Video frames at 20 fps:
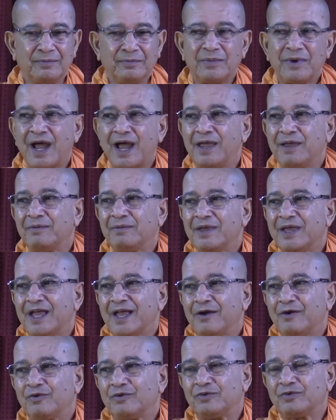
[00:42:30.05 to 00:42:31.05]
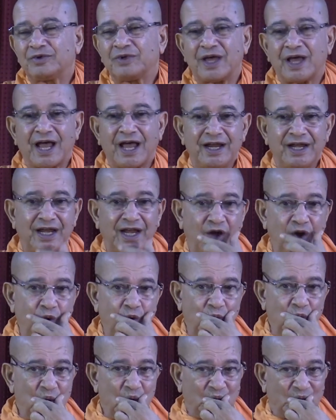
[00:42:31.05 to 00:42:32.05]
I
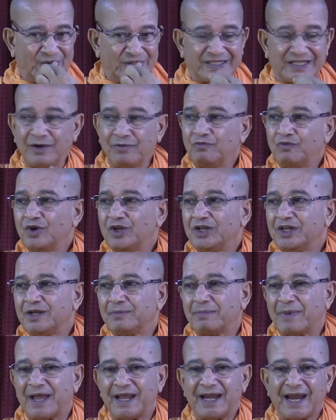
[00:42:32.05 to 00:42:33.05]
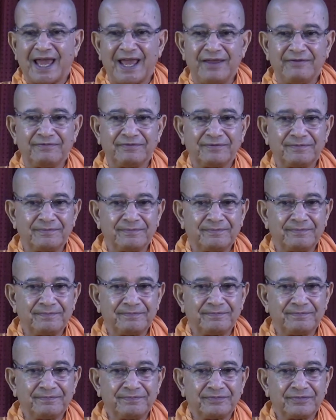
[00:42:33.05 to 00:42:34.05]
love someone in my life,
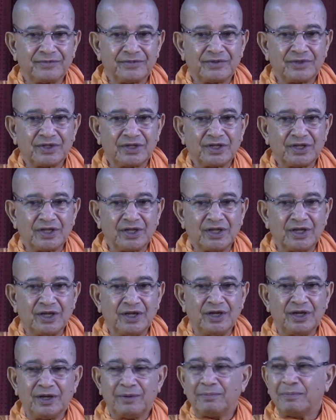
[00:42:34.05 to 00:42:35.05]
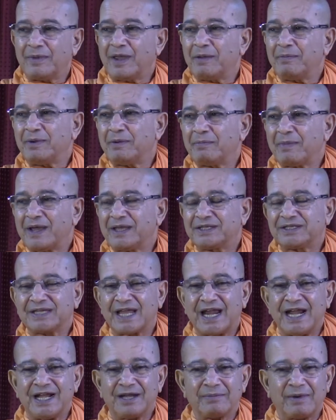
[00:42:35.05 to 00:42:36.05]
maybe my
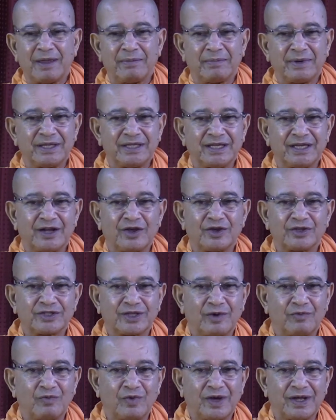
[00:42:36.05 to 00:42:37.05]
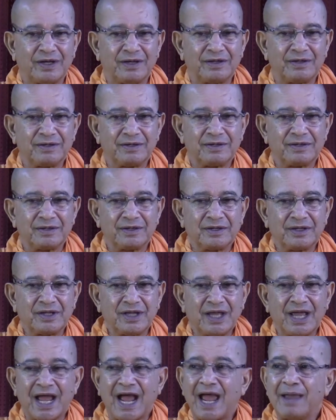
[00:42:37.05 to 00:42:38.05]
child, my mother or someone.
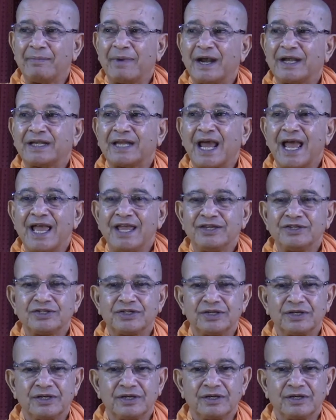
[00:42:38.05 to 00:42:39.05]
I am attached.